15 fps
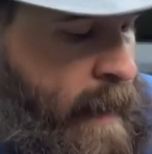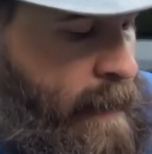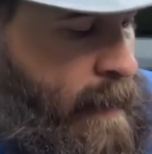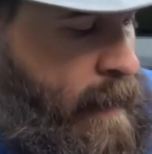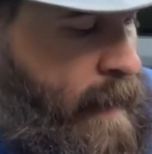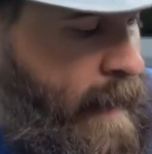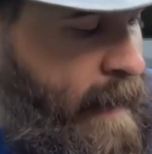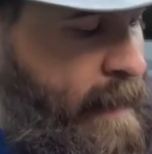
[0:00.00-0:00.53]
Now
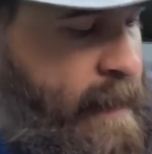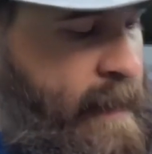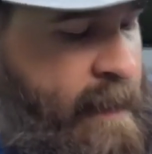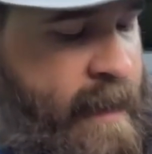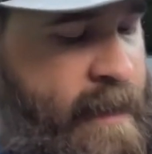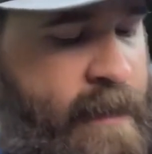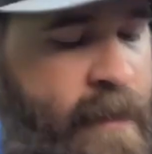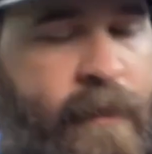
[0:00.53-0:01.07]
the line that I'm
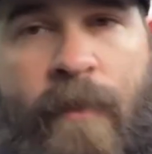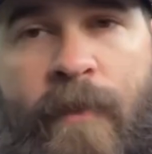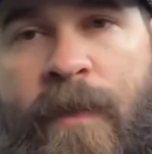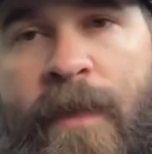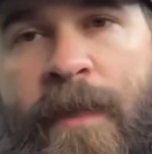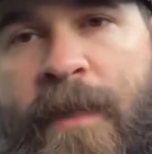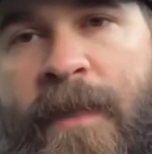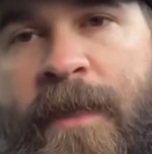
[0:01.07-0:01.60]
actually
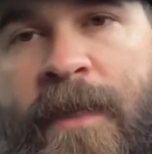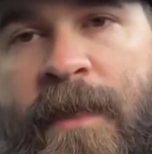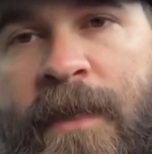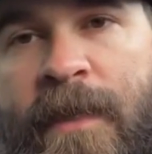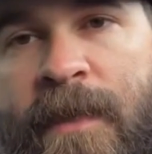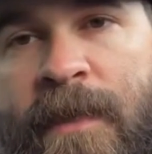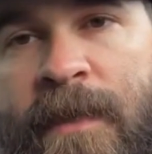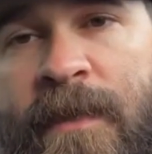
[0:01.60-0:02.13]
throwing
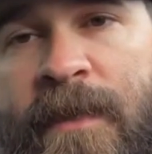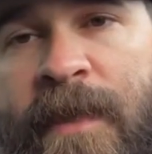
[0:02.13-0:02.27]
is